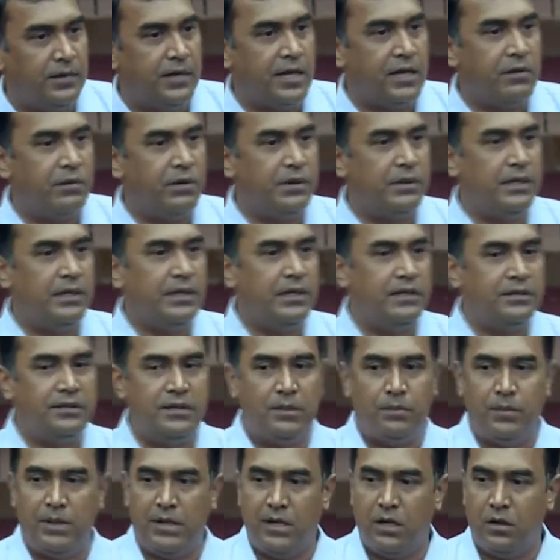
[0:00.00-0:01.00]
everything is
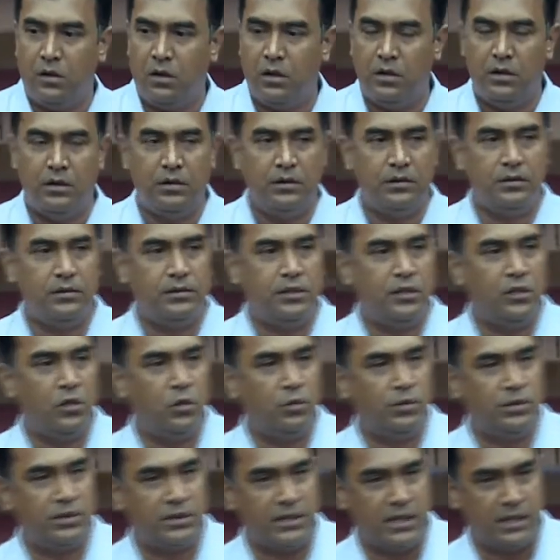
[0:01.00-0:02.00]
dependent on
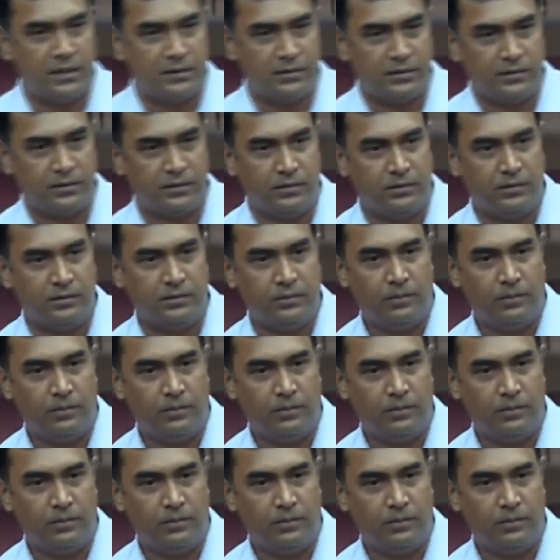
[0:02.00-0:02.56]
genome size.